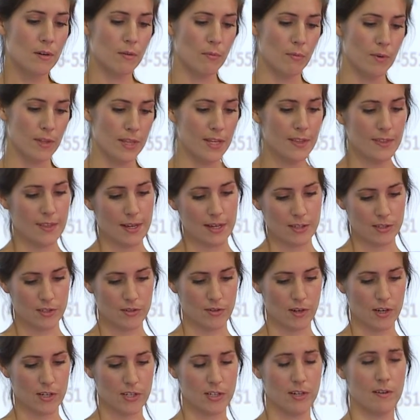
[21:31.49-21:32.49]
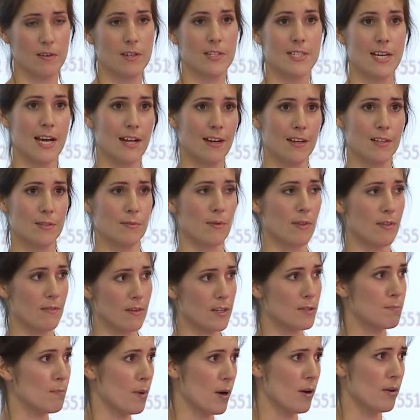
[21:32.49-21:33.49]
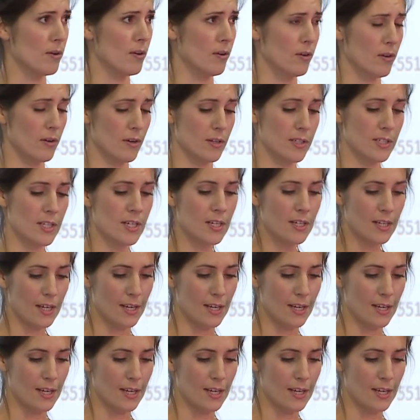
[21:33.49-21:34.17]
within that structure and tell us whether it's bone or not.